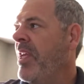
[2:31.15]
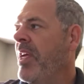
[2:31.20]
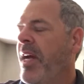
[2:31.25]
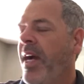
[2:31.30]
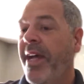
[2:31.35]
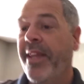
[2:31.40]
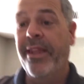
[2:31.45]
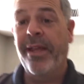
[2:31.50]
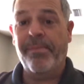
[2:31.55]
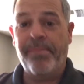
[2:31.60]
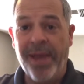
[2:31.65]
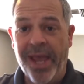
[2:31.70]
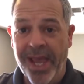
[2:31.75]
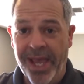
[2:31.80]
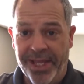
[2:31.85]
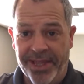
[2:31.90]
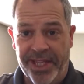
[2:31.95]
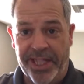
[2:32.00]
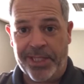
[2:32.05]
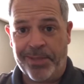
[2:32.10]
The
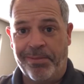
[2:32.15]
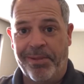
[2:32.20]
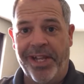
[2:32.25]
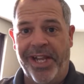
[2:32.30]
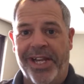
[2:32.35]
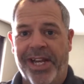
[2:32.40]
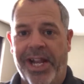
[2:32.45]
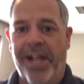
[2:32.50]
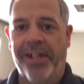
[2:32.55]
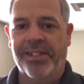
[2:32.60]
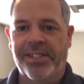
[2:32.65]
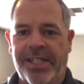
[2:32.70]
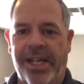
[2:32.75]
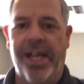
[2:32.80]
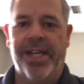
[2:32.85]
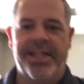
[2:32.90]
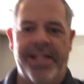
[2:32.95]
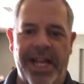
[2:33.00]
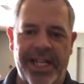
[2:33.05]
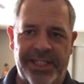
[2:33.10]
band that's playing
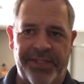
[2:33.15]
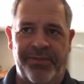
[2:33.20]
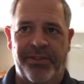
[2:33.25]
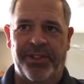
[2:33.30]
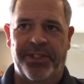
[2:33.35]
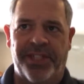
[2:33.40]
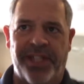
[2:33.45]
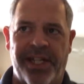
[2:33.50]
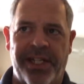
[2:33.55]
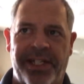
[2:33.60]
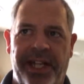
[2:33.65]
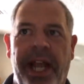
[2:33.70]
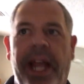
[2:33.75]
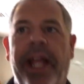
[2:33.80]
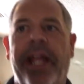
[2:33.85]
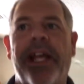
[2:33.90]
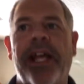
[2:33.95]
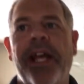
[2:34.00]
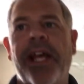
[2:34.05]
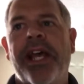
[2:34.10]
outside, that's for
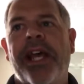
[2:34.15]
Sunday.